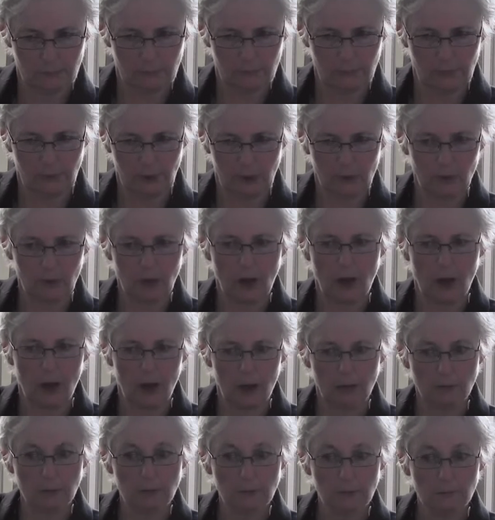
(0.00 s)

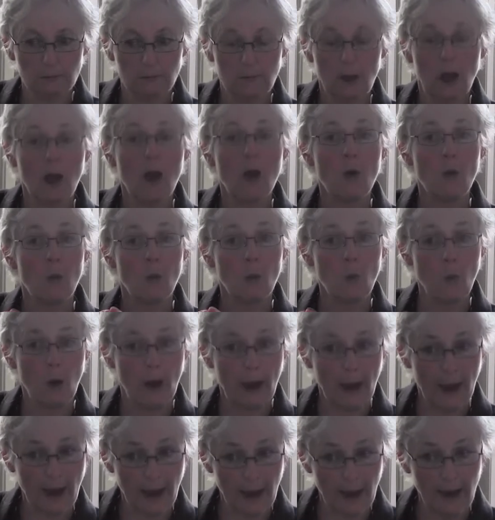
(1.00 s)
locale
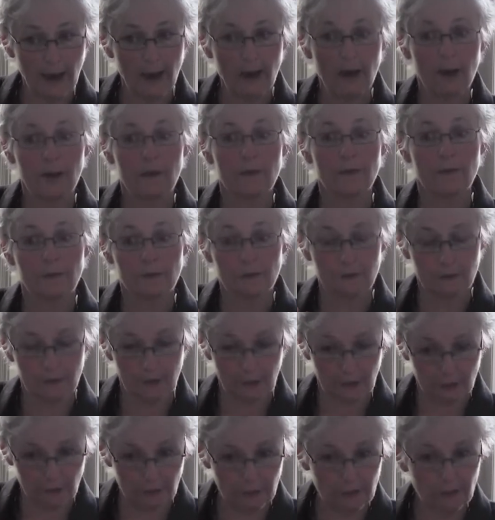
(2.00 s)
where
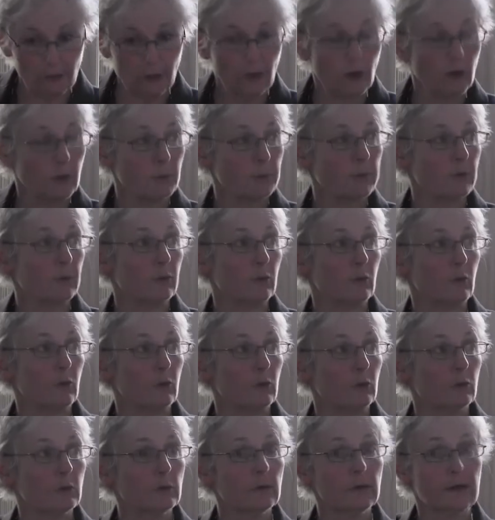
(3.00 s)
there is an open
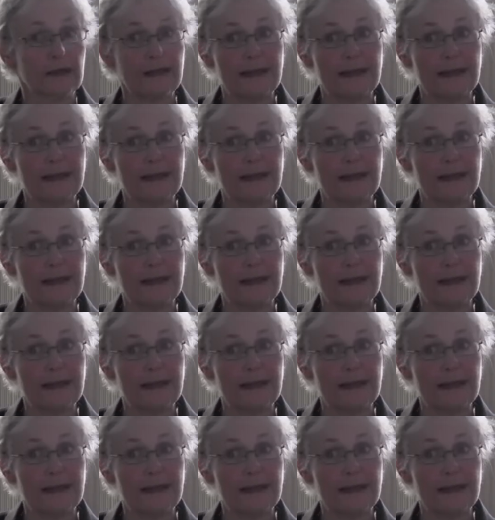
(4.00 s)
hall.